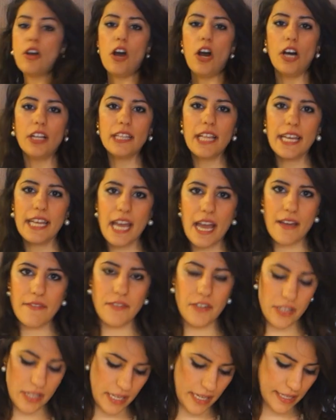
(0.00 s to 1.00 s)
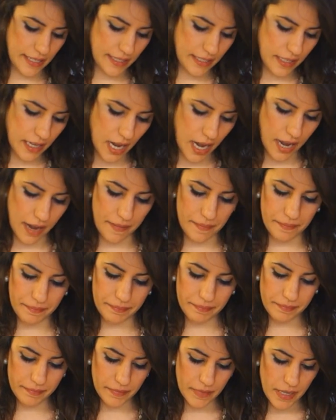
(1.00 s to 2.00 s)
all I have are these,
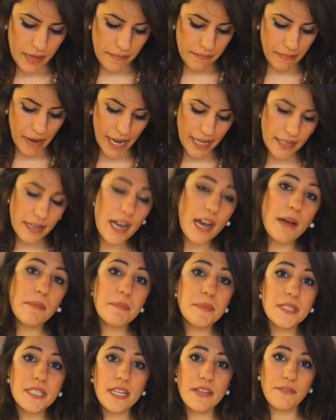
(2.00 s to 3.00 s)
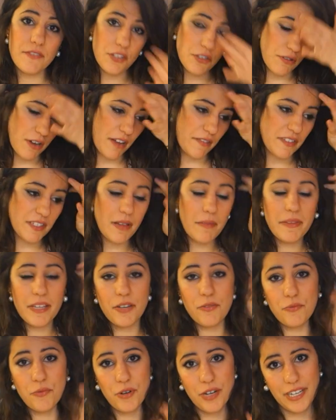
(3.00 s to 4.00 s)
my cups. If you have
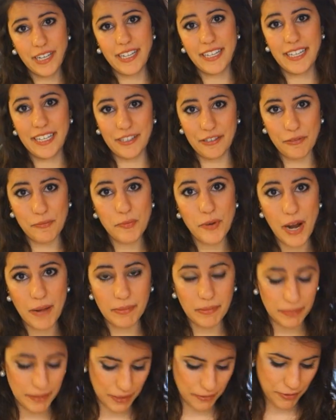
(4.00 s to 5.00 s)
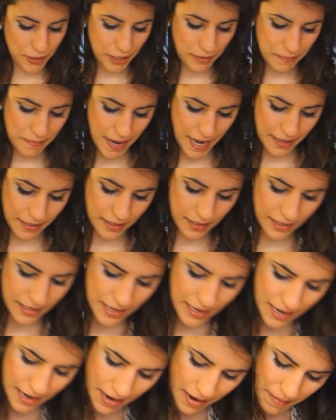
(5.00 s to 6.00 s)
something wooden, it'll probably work better.
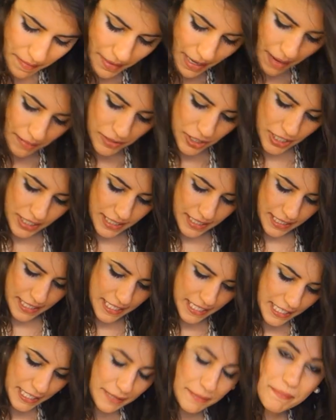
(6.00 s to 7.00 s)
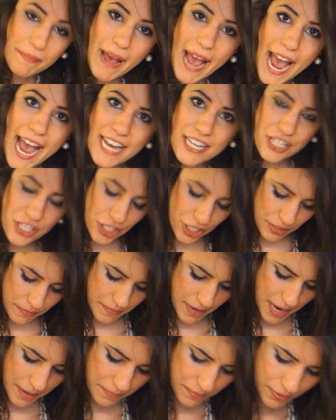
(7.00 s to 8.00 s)
I'm just gonna smash
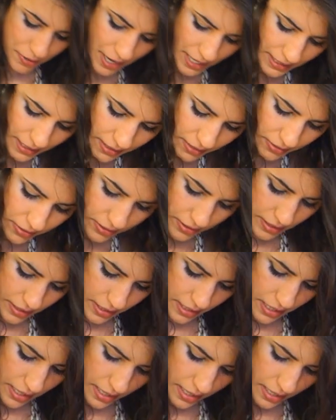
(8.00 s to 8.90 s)
my pretzels.